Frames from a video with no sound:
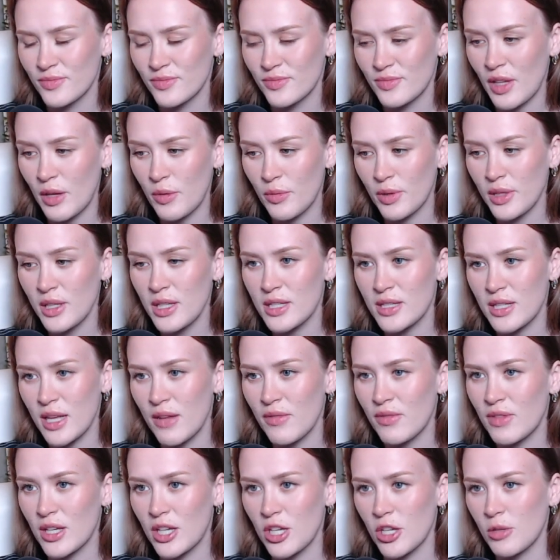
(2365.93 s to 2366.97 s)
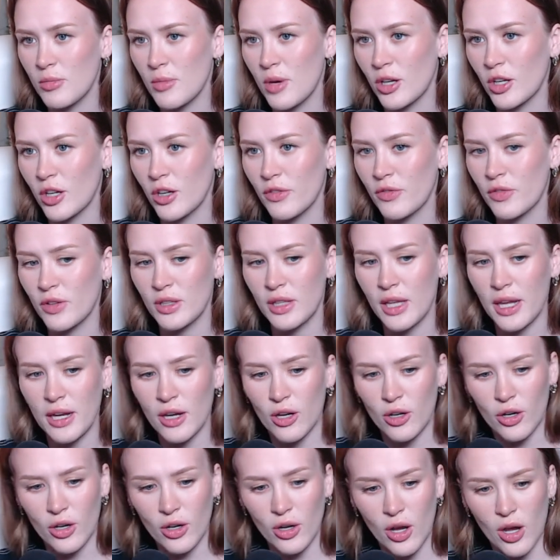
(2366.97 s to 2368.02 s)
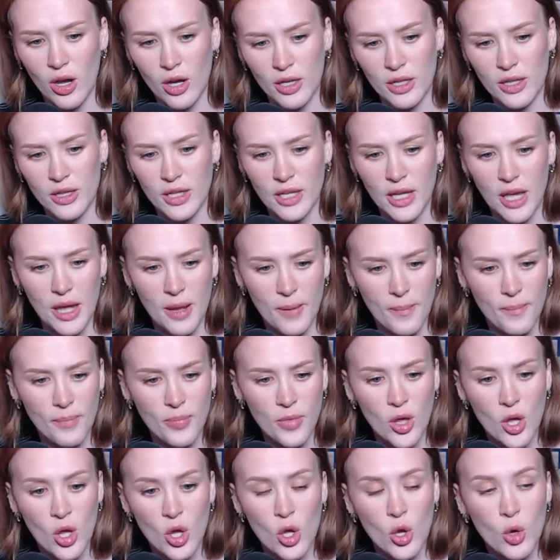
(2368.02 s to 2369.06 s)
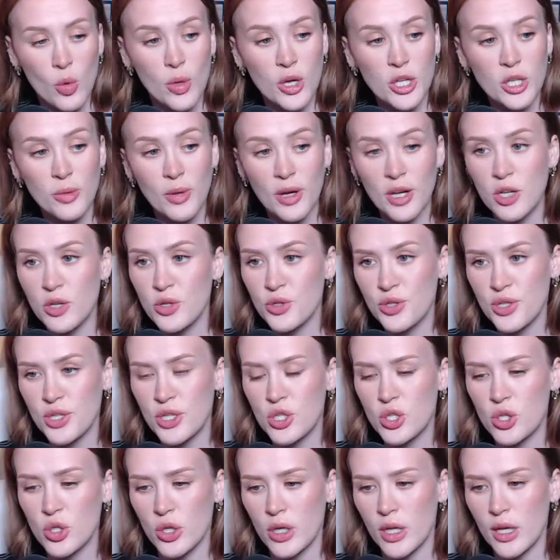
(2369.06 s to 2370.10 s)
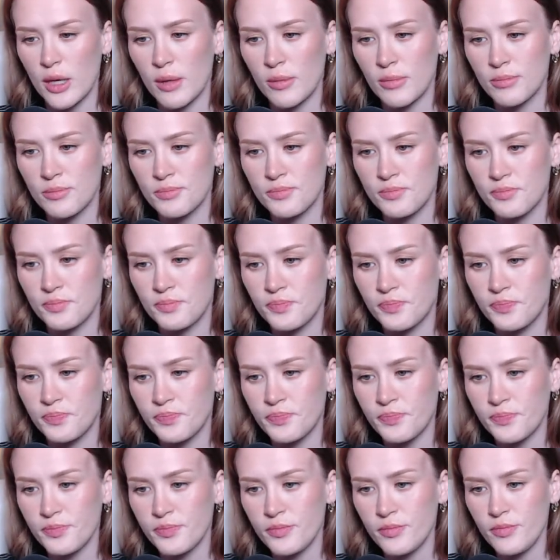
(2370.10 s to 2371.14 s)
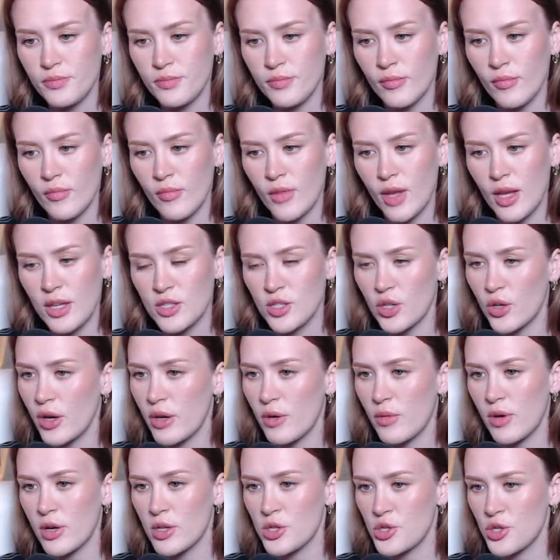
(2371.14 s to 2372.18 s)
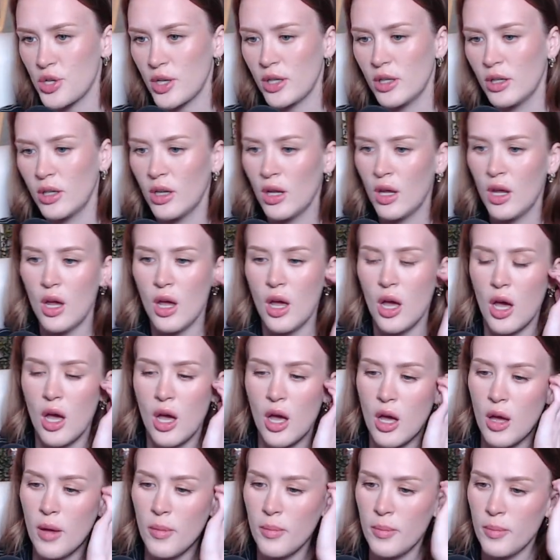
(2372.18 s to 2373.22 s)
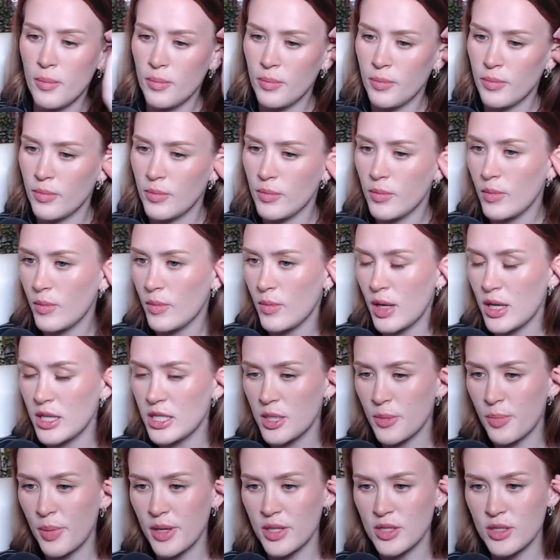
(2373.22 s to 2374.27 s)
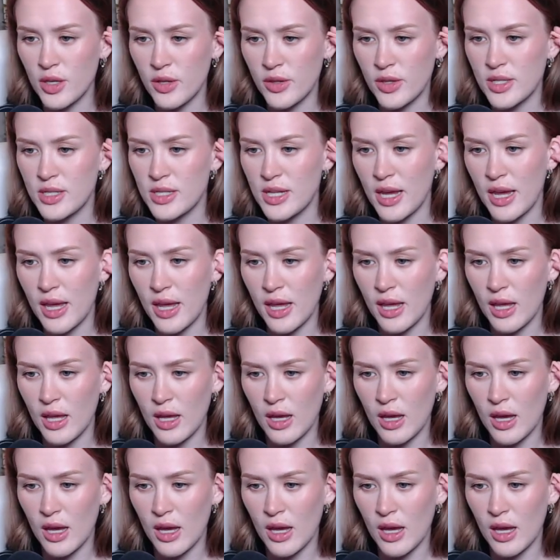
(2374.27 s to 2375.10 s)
They really saved the Killmonger for later on in the game. When do I usually stream? That's a great question. Um, it depends on the day.